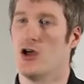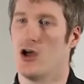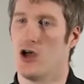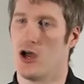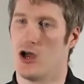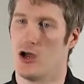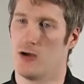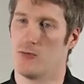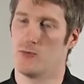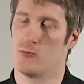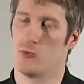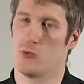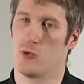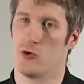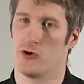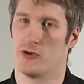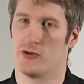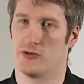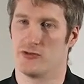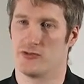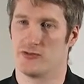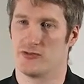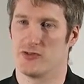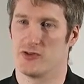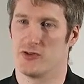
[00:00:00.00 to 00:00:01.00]
um,
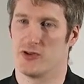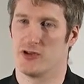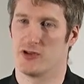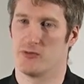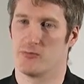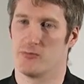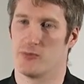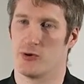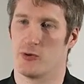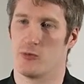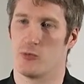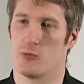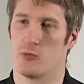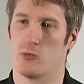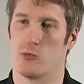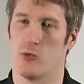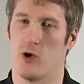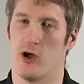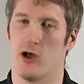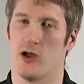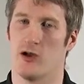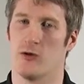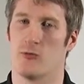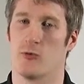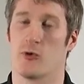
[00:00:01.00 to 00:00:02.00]
what you're doing. But
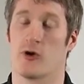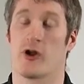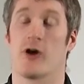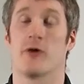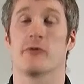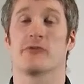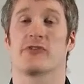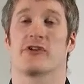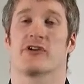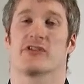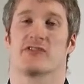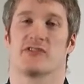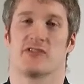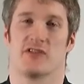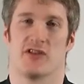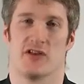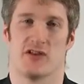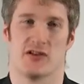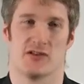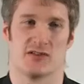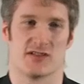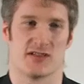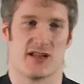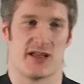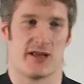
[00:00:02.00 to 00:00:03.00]
uh, what I was asked to
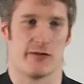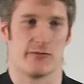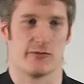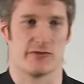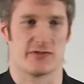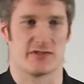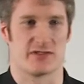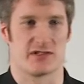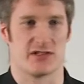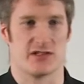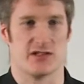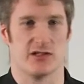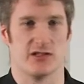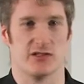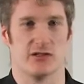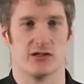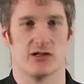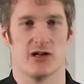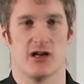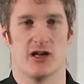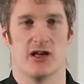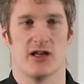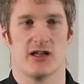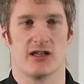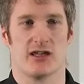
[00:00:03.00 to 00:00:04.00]
do today was to
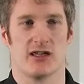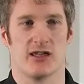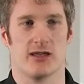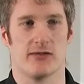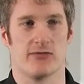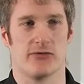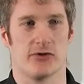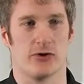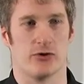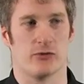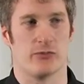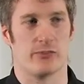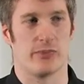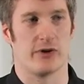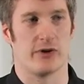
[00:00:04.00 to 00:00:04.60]
give you a